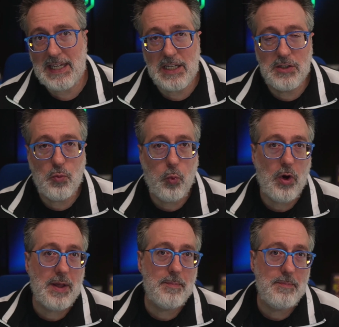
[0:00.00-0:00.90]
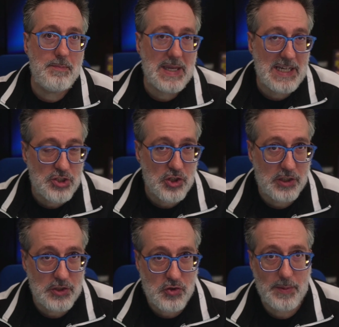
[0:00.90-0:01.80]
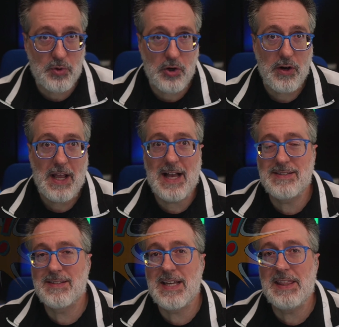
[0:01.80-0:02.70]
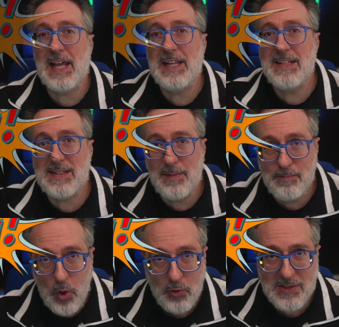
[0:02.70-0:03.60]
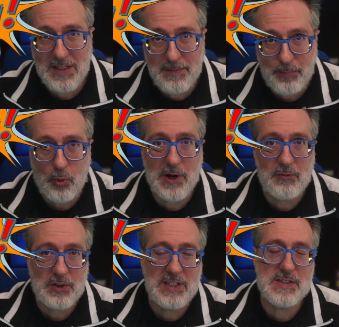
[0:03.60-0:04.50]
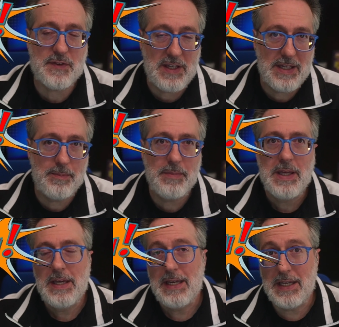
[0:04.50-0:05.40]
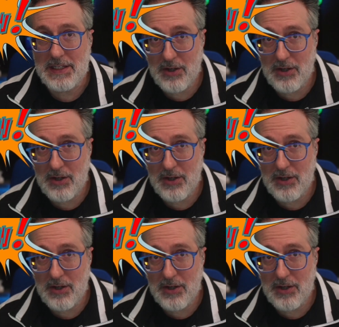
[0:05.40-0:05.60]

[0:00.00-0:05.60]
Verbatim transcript: and what major contributor has said that it is the most important release for him in